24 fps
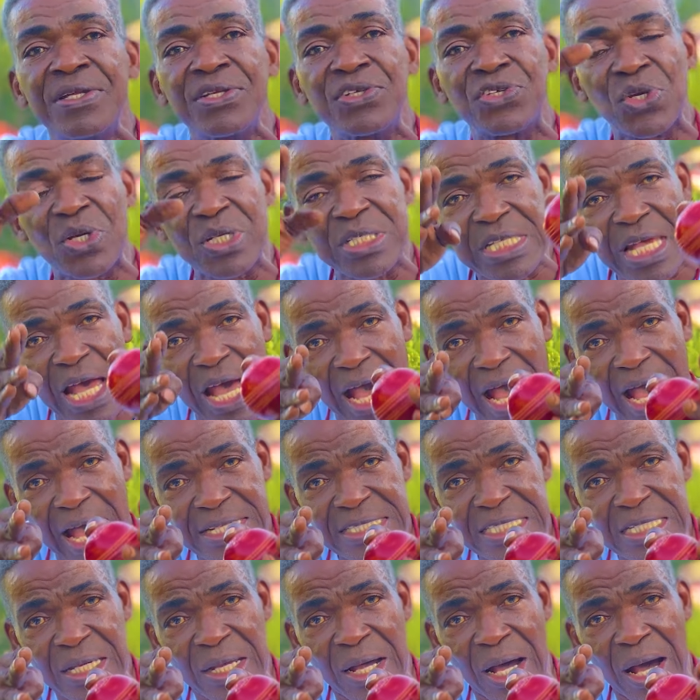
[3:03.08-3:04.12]
Just
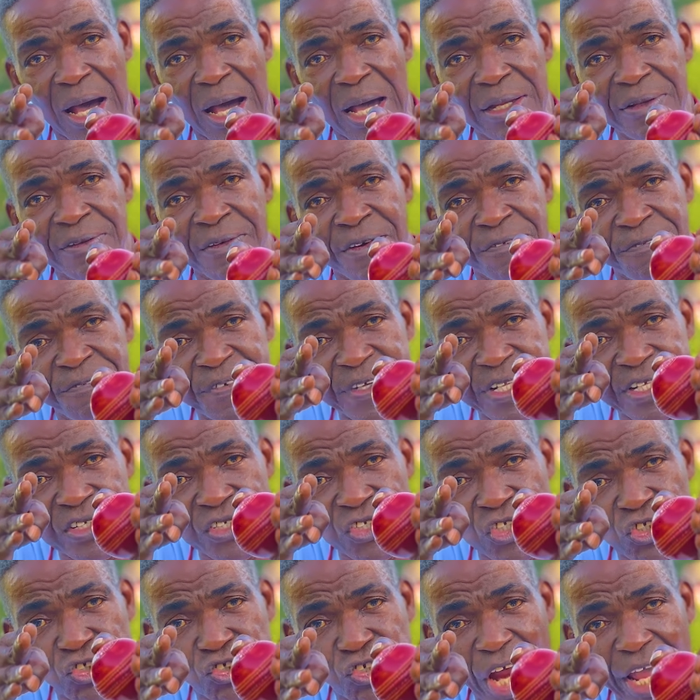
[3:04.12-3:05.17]
ask God for the
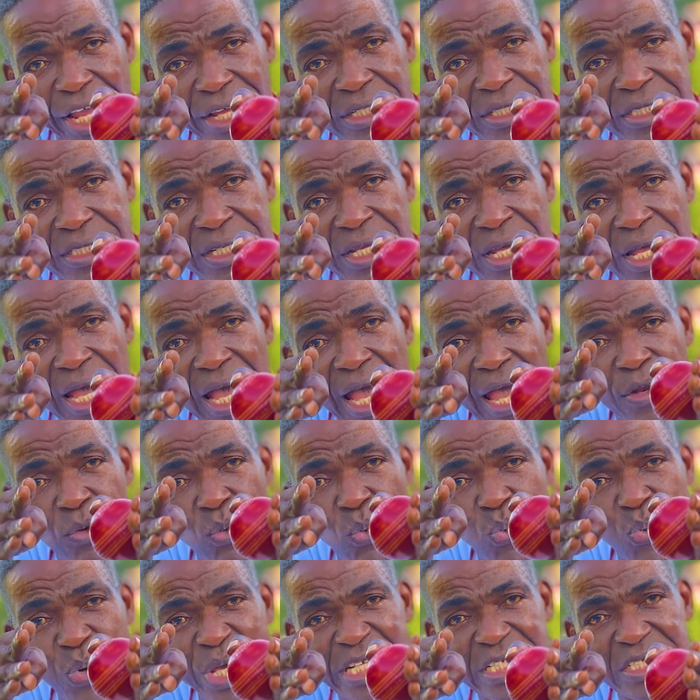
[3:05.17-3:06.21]
strength
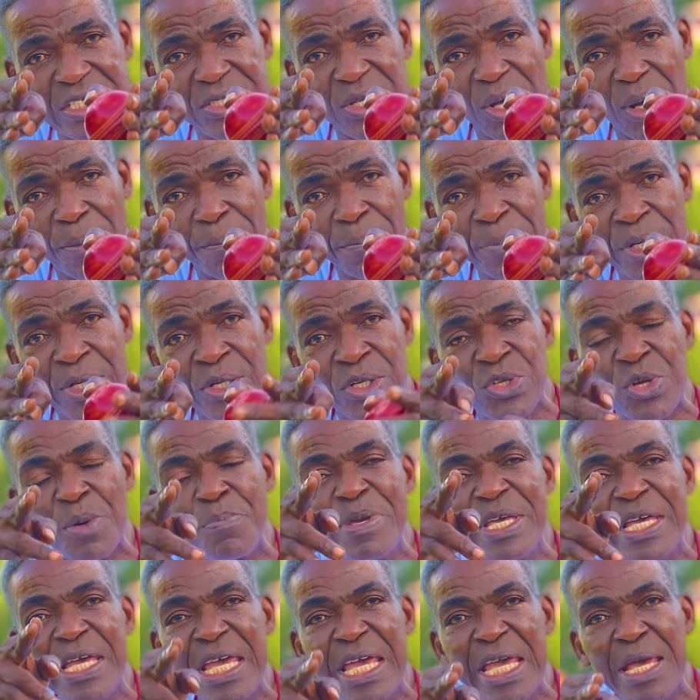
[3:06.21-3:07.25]
and wisdom to
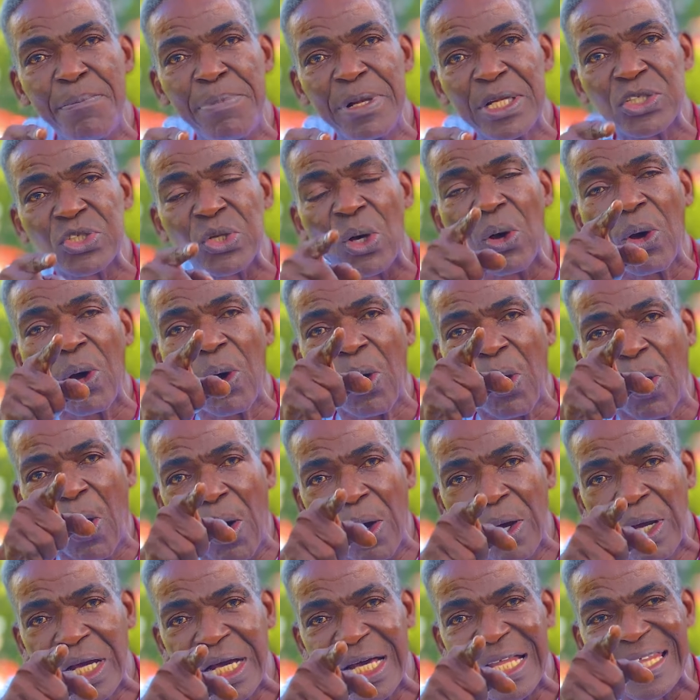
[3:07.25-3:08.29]
be able to
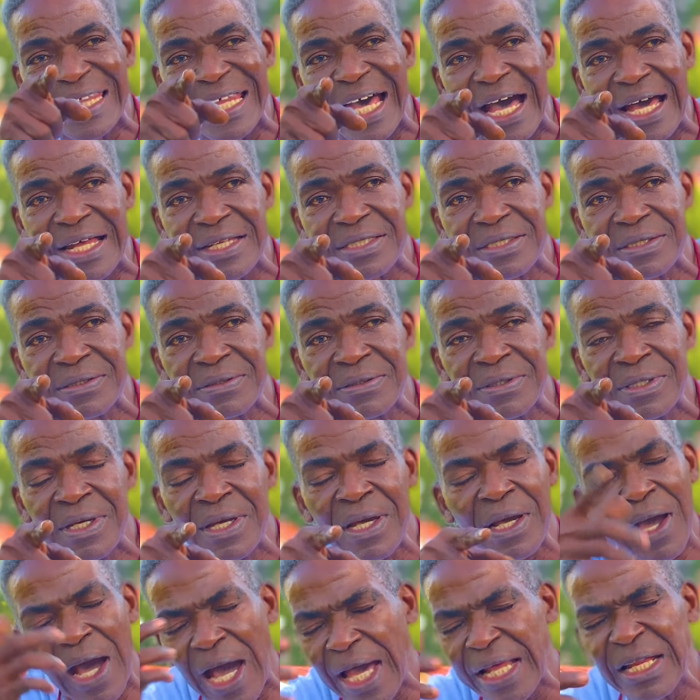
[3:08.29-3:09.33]
conquer that.
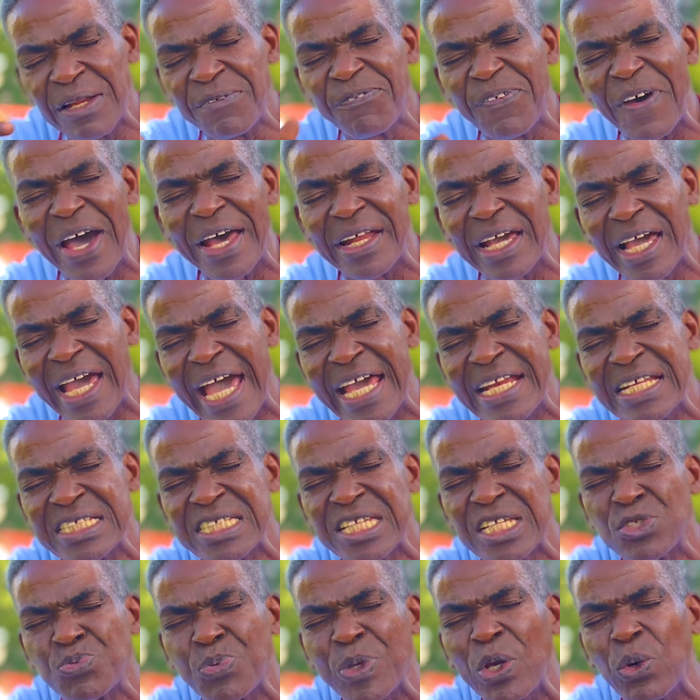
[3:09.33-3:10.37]
God and Father, guide us
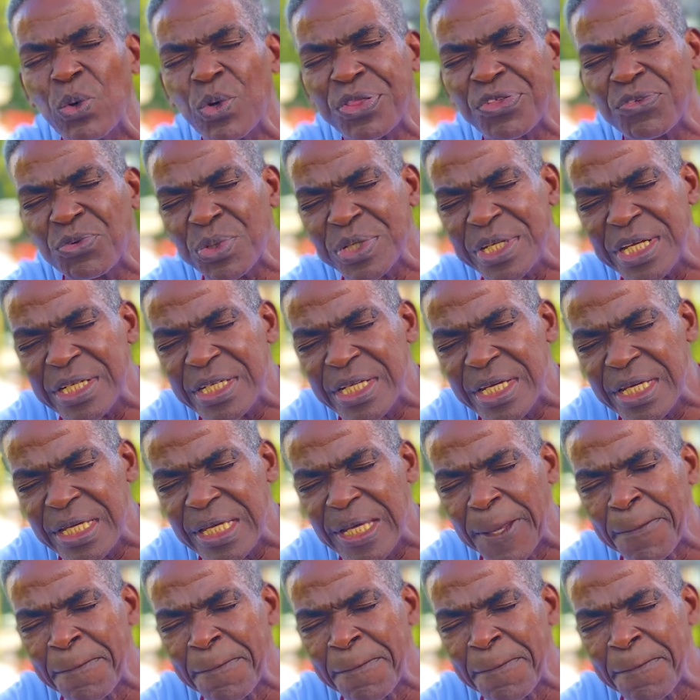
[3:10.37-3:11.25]
as we go through the day